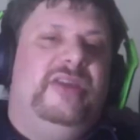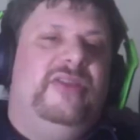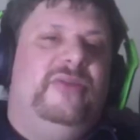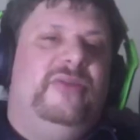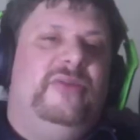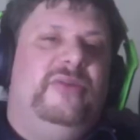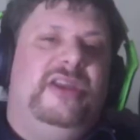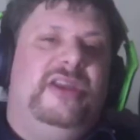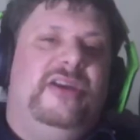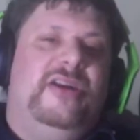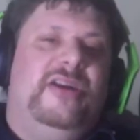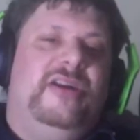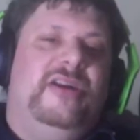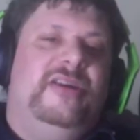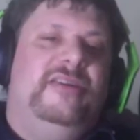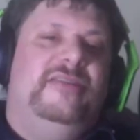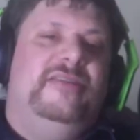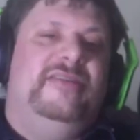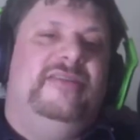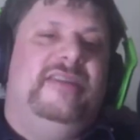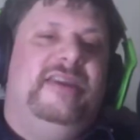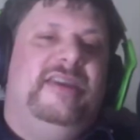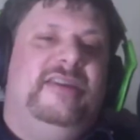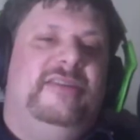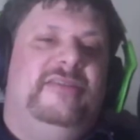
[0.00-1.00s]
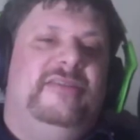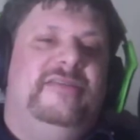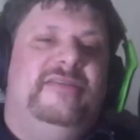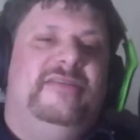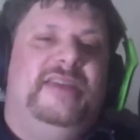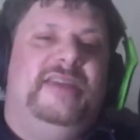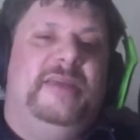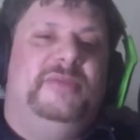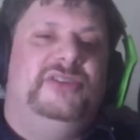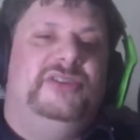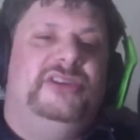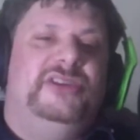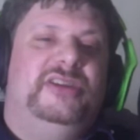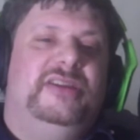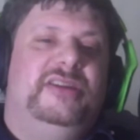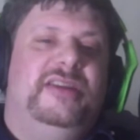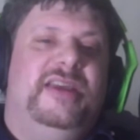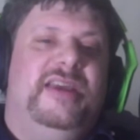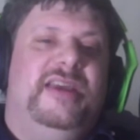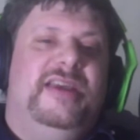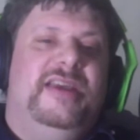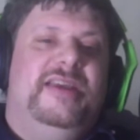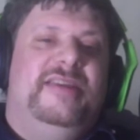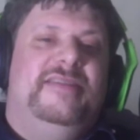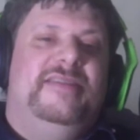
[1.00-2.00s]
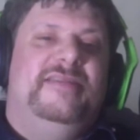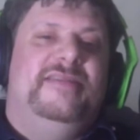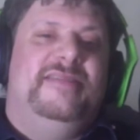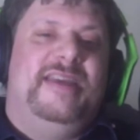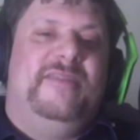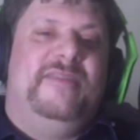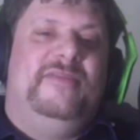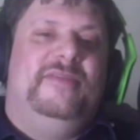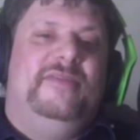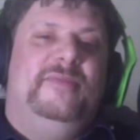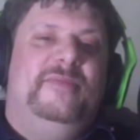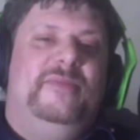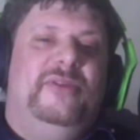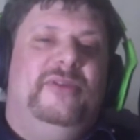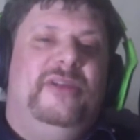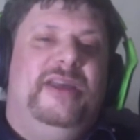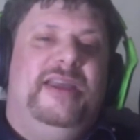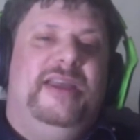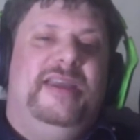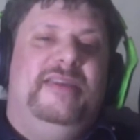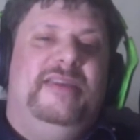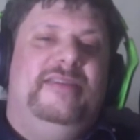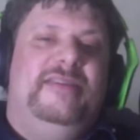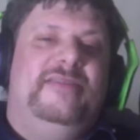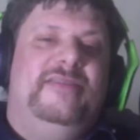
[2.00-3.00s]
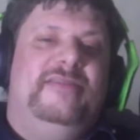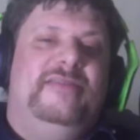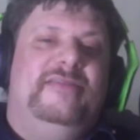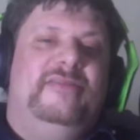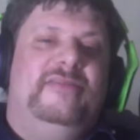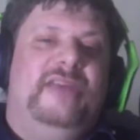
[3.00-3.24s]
yards, interception. 7 plays,